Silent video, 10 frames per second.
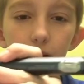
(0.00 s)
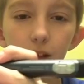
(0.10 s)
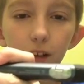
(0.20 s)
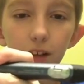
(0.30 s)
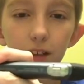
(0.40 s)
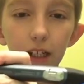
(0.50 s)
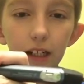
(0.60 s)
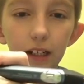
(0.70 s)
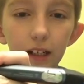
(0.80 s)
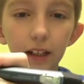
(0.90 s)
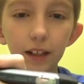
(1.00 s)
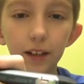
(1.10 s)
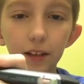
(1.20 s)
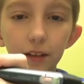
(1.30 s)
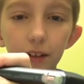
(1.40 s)
You can see it down there
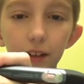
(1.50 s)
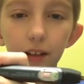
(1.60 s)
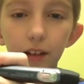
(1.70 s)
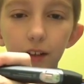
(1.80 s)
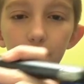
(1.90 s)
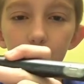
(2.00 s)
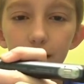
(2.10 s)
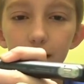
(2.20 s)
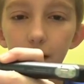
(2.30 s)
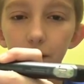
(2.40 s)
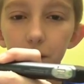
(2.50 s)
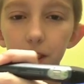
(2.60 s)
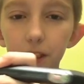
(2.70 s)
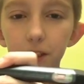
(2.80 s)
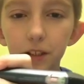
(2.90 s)
too. It's gonna
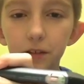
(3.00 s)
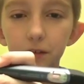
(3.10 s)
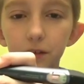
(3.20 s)
click too.